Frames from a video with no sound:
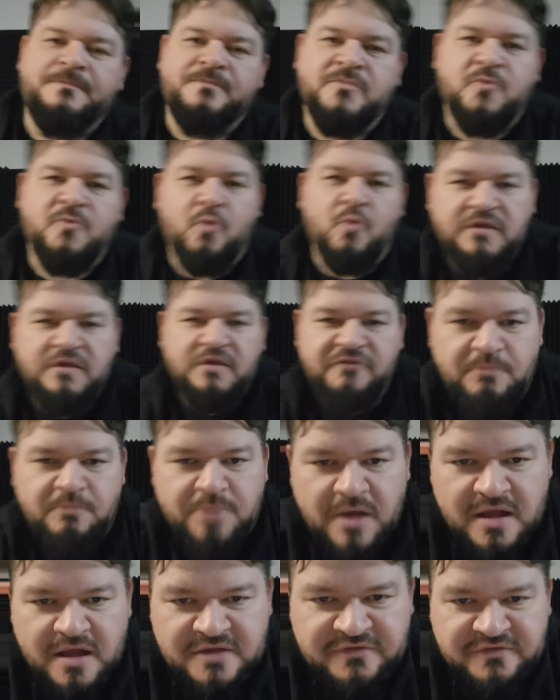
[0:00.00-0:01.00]
What if you
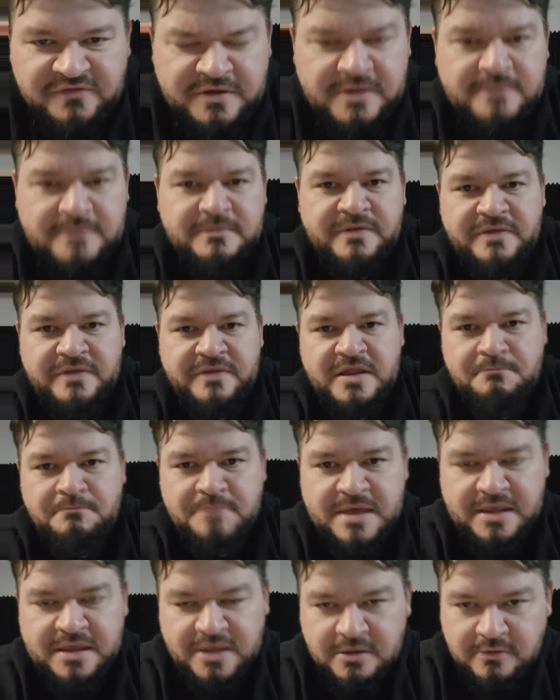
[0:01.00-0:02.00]
punched it and then it
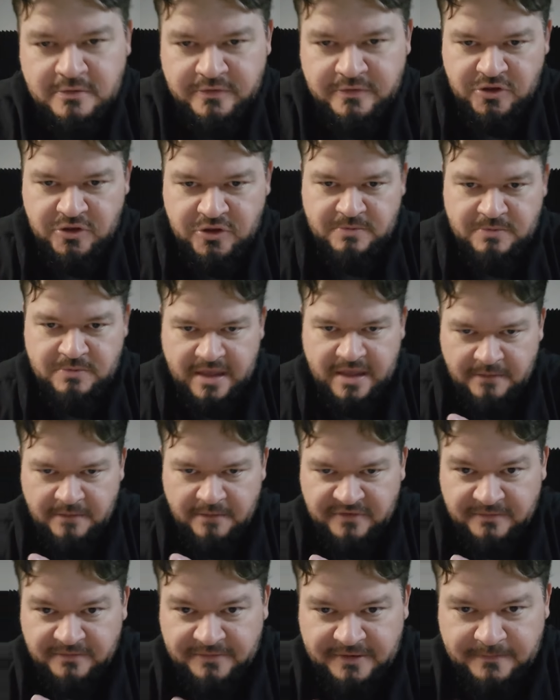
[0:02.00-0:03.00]
bit you and then you became
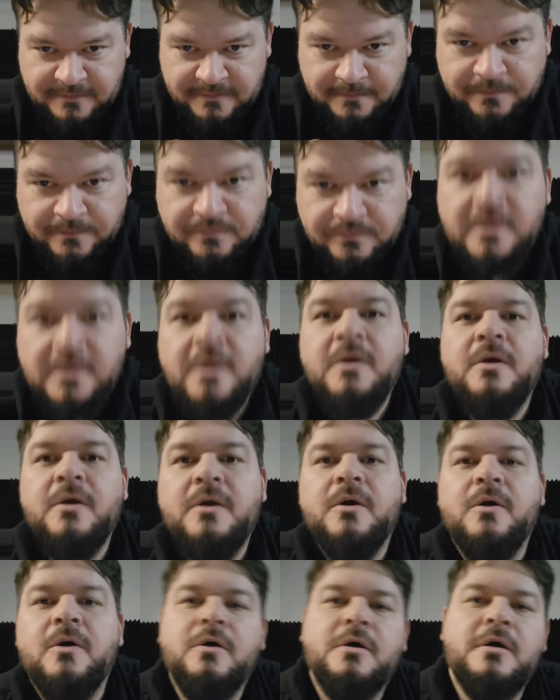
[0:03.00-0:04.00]
something?
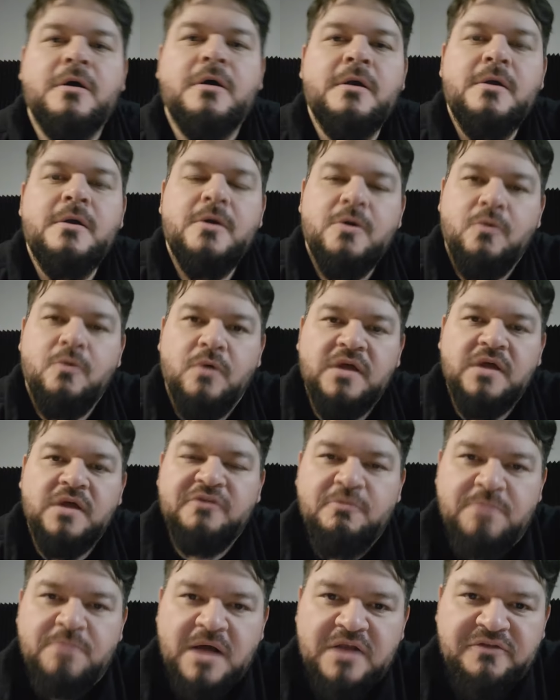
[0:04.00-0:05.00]
Or what if
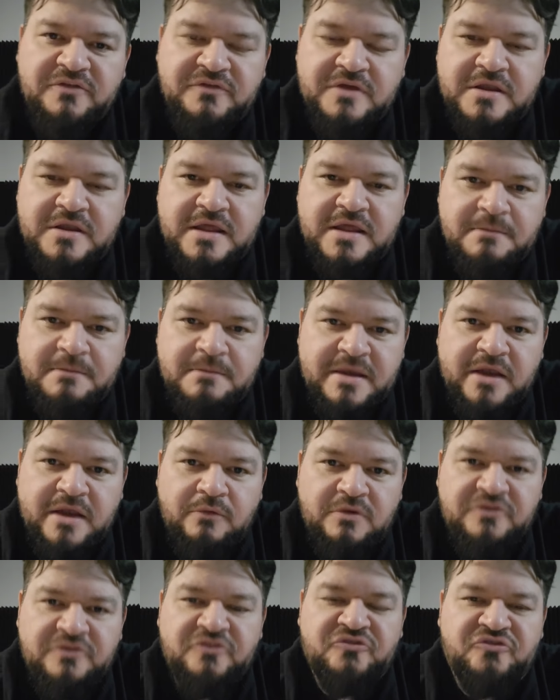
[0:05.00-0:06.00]
you punched it and a bigger
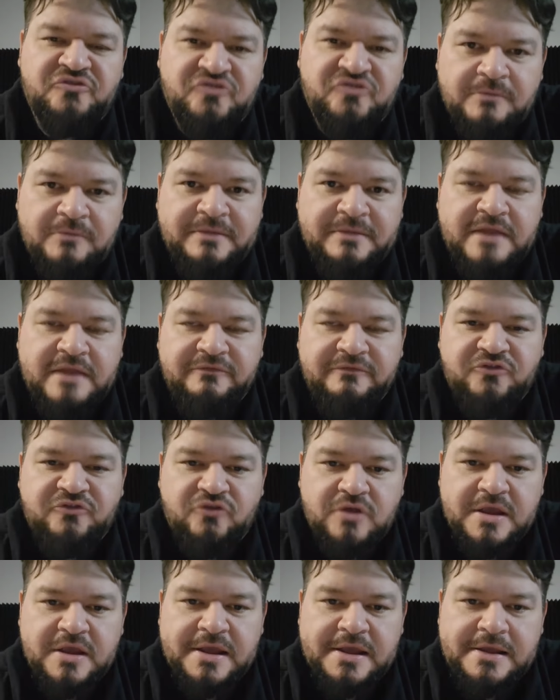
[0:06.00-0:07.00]
one just jumped out of a
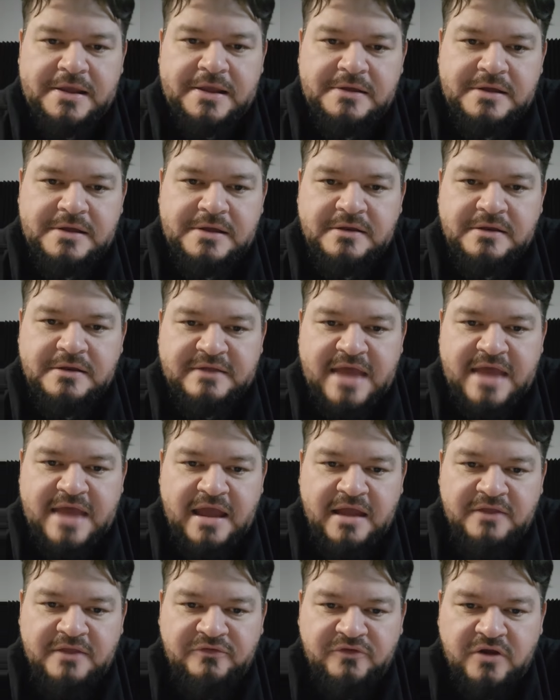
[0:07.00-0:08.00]
tree and
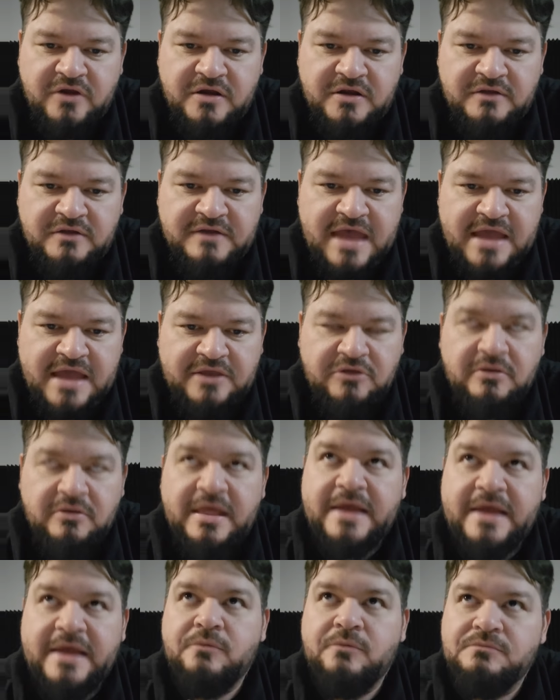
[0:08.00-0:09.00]
started attacking you,
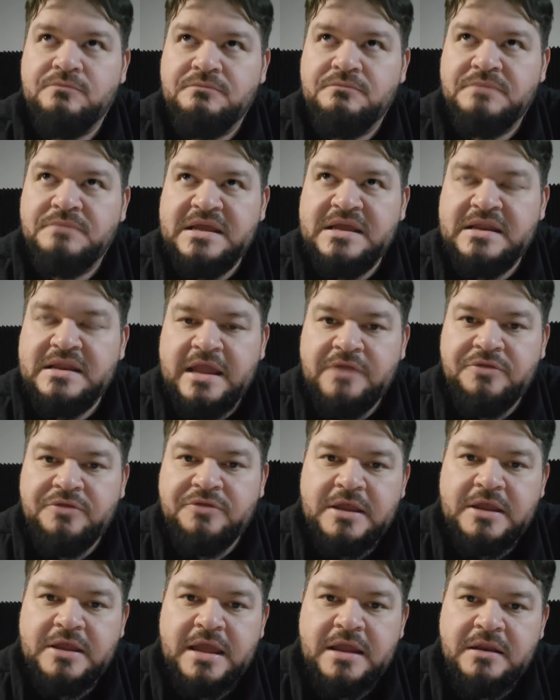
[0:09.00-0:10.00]
like me and
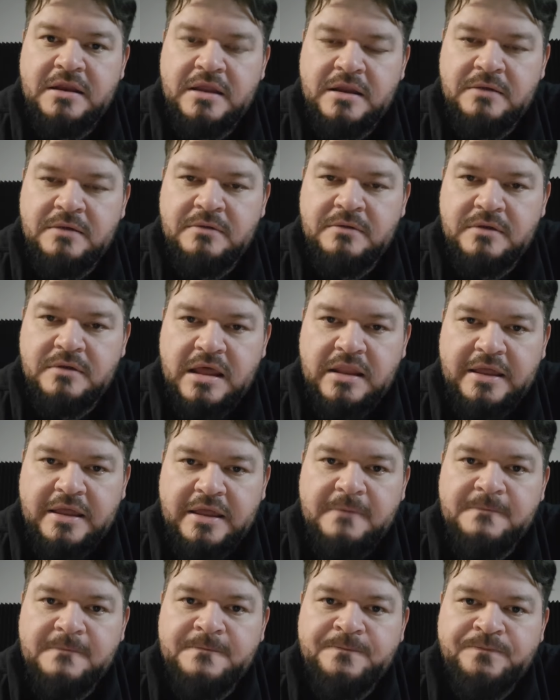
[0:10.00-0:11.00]
Anthony and
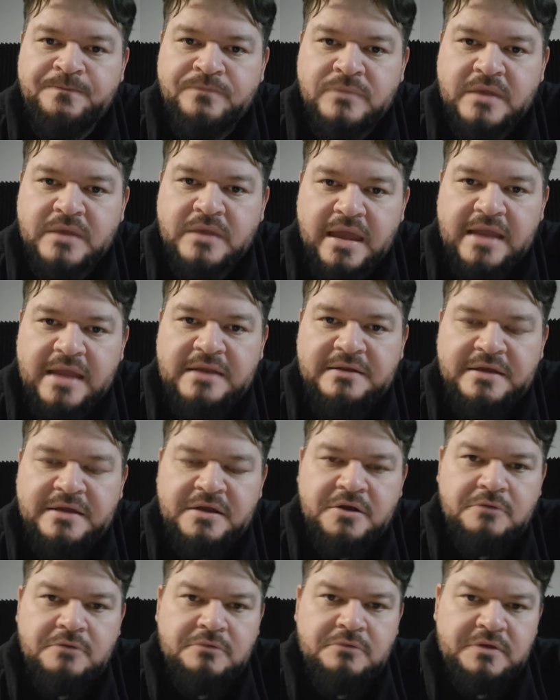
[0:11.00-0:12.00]
Nelly ate
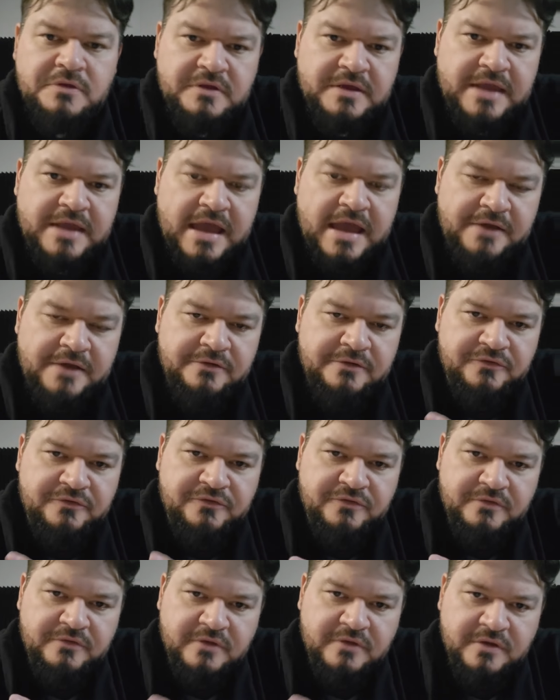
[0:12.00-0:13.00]
dinner with a guy
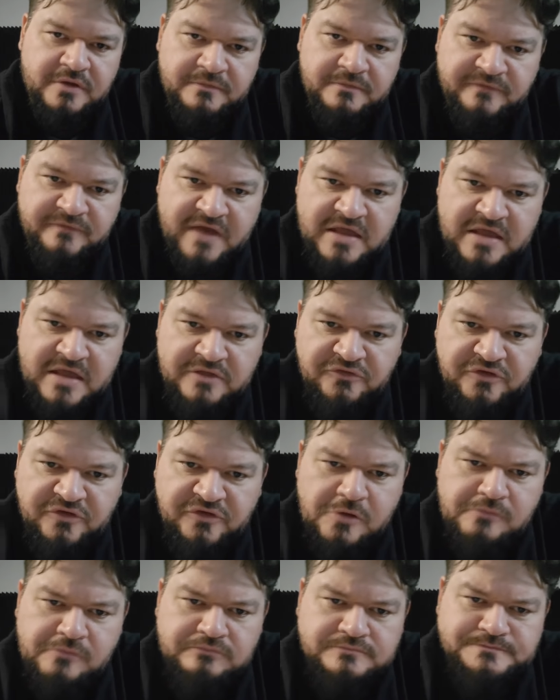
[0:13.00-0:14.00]
who's a fan of the show